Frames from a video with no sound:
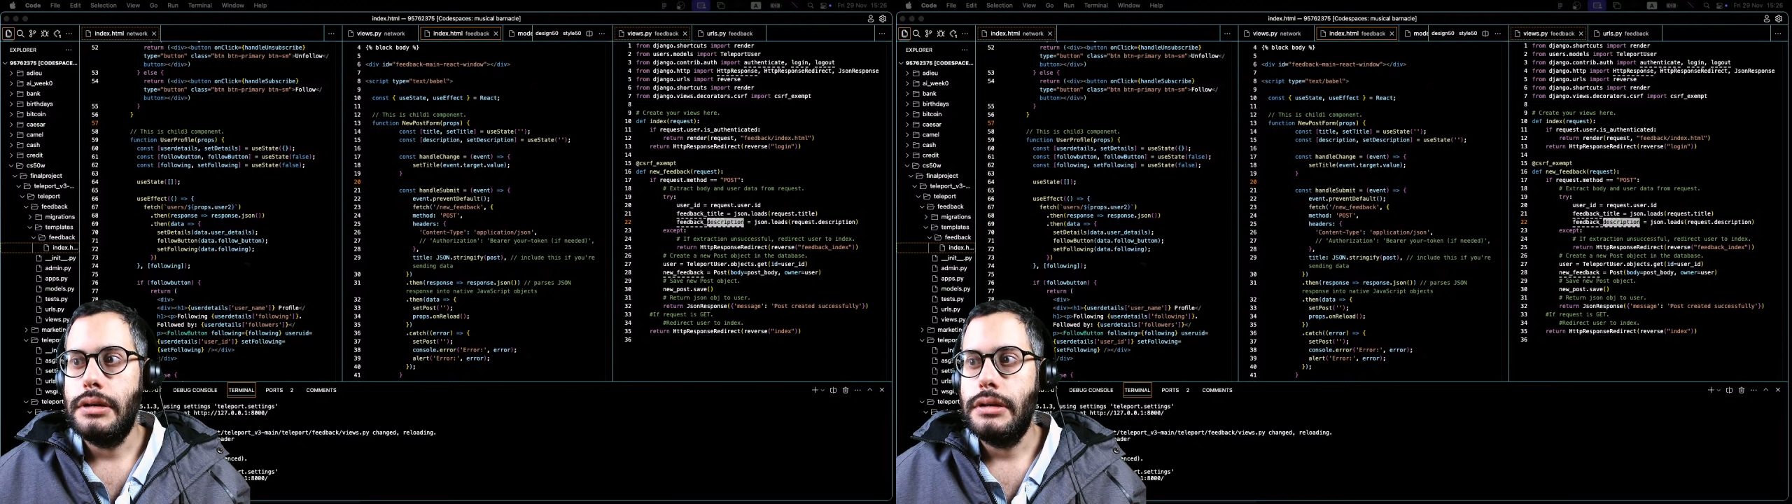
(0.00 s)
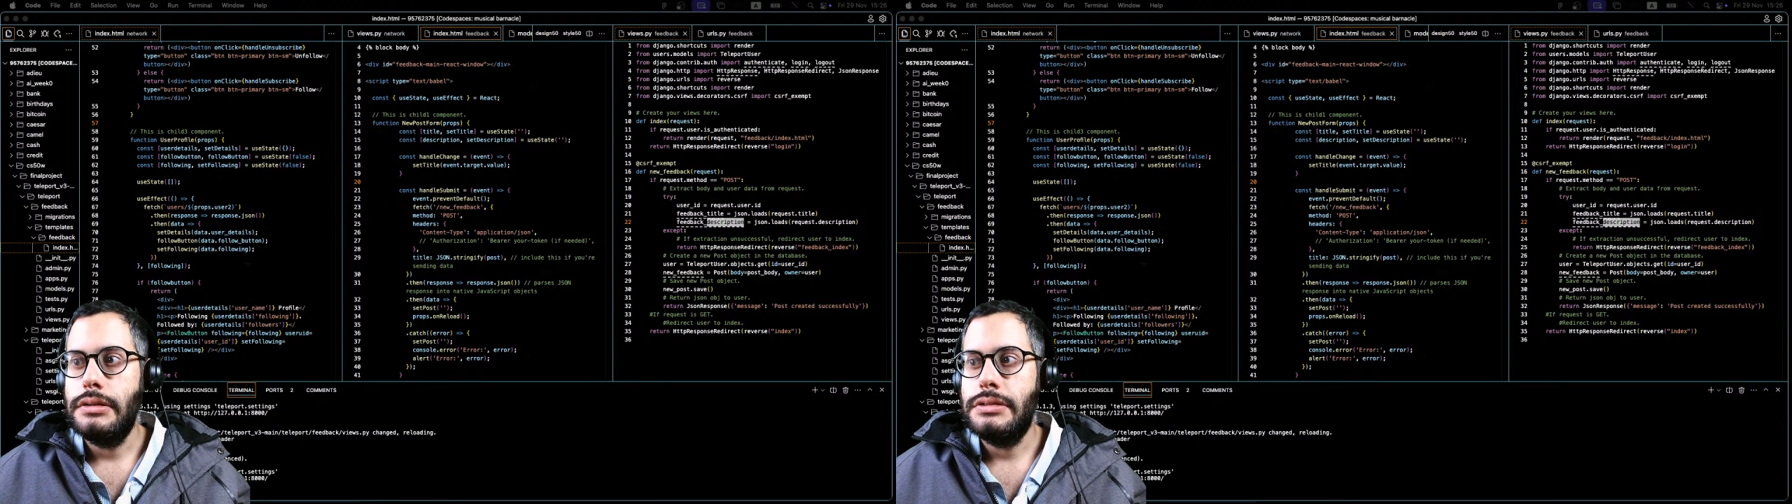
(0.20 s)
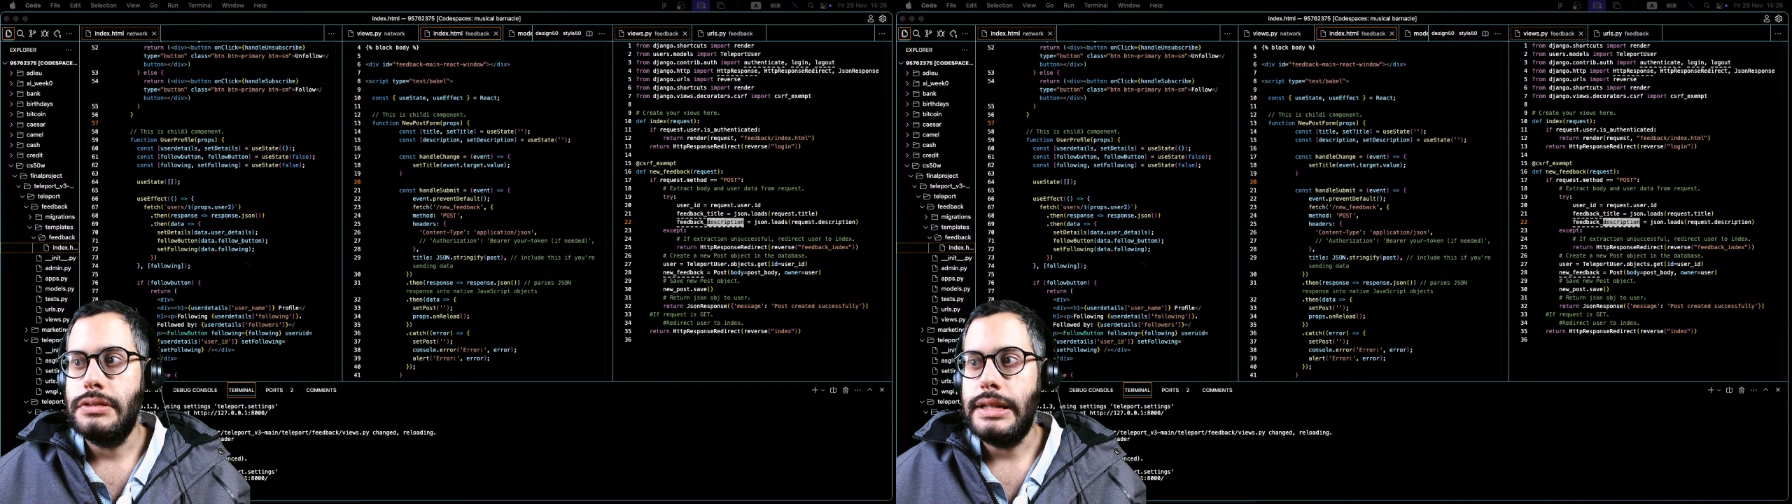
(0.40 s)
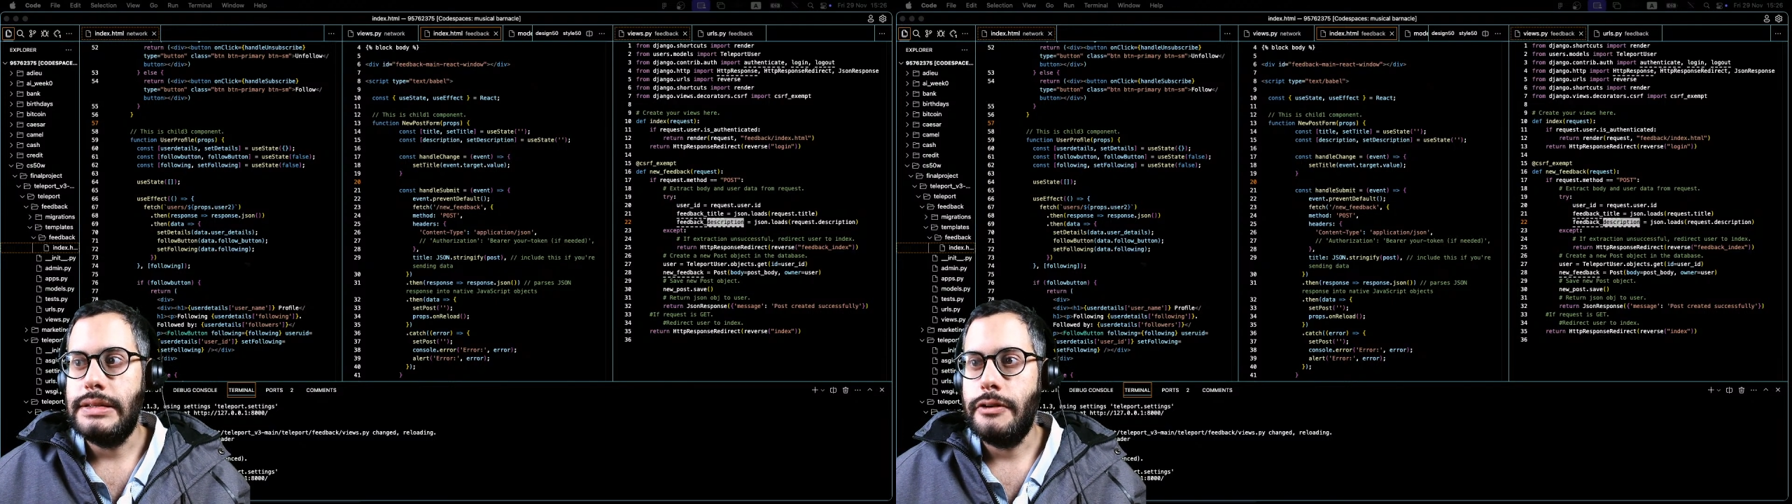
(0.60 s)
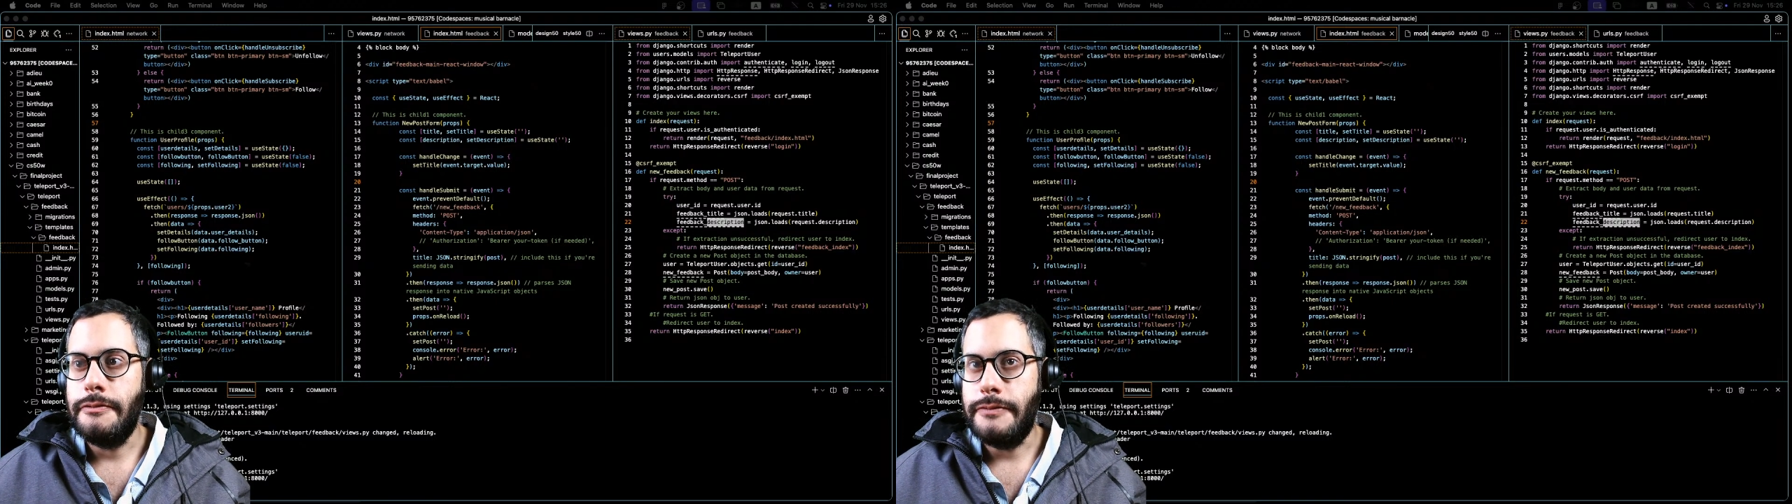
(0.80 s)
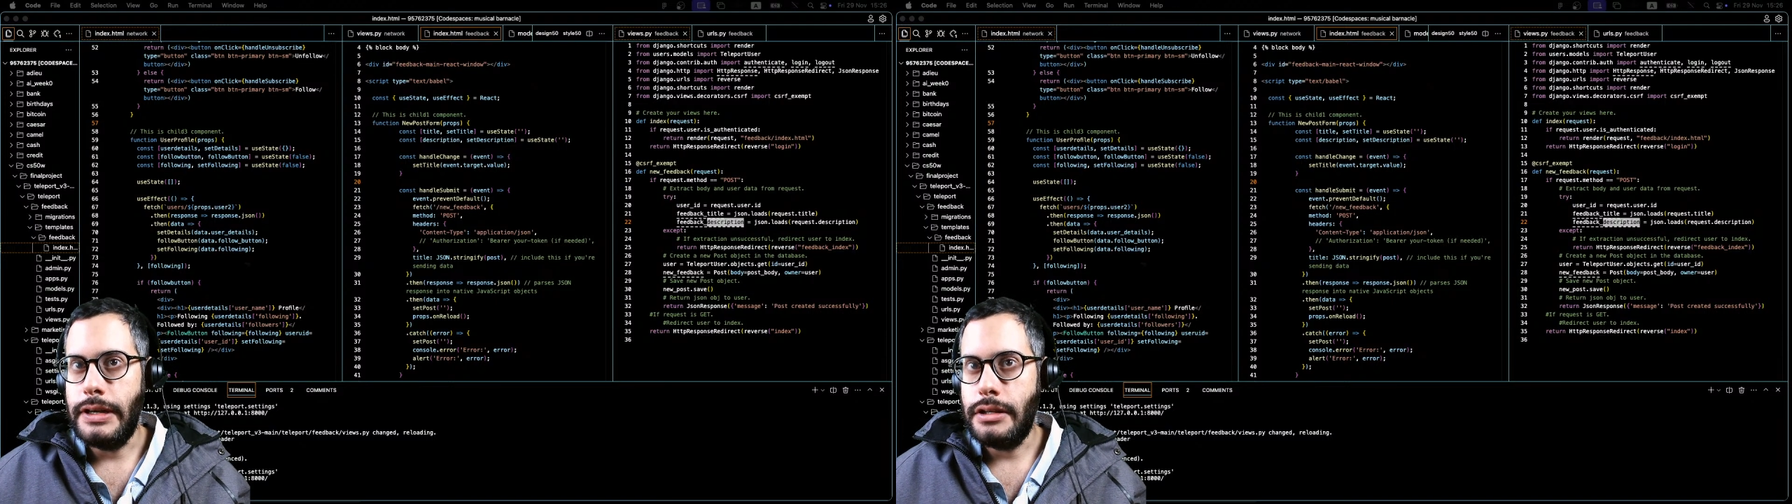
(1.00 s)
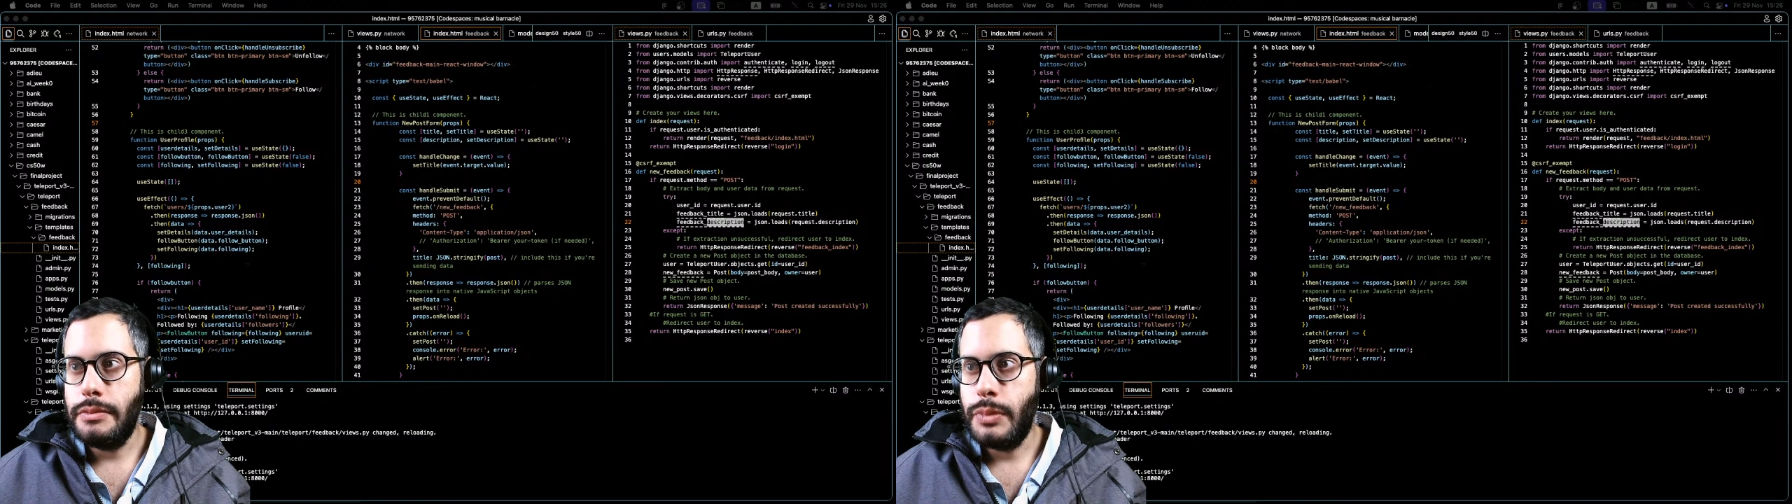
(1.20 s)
so that's how it felt.